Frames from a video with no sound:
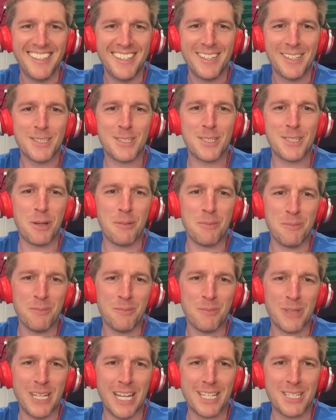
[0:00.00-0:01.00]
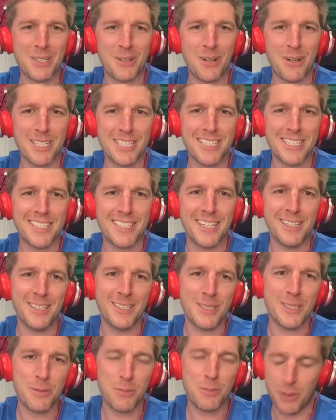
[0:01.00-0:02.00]
some less crisis than
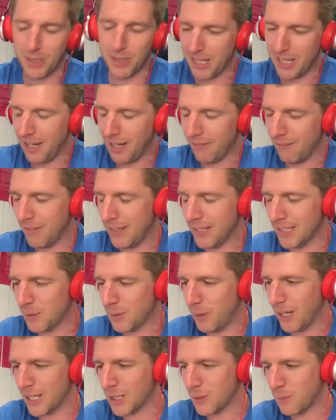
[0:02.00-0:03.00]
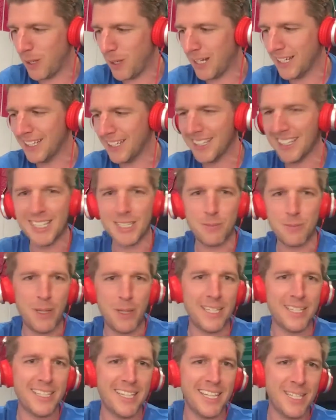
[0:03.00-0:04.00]
others, but yeah, it's
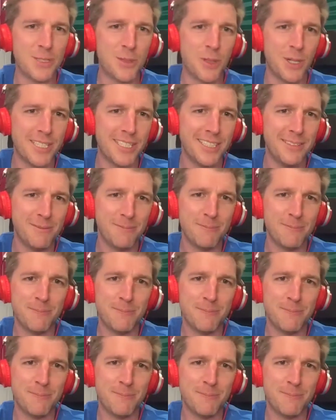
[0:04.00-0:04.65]
been interesting.